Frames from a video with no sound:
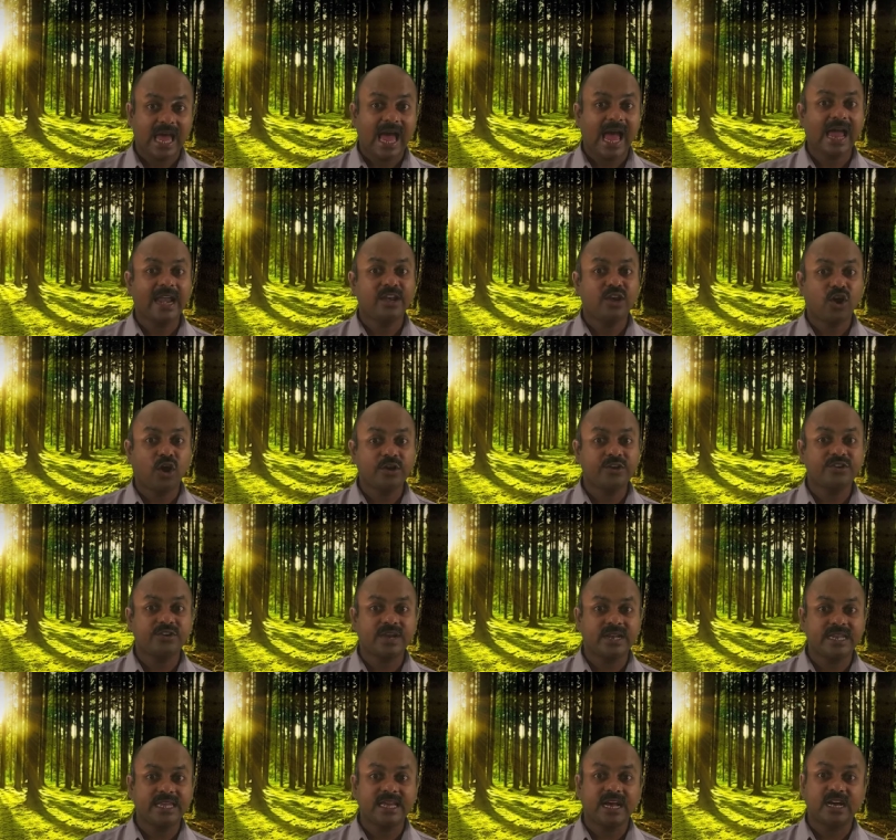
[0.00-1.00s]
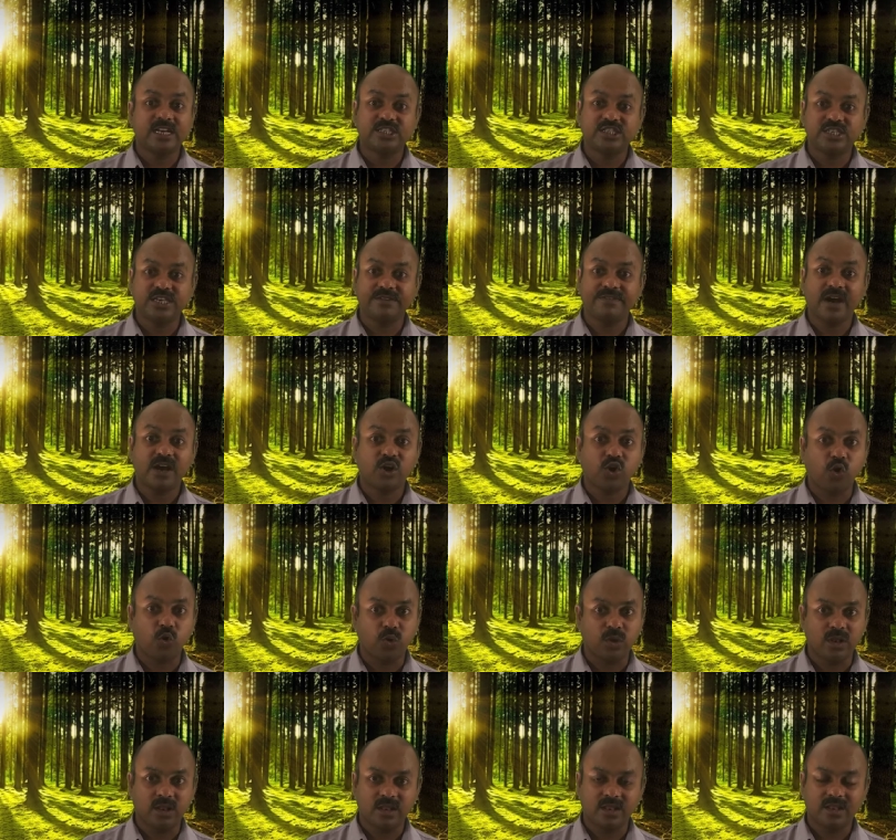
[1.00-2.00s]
and not really achieve our goal.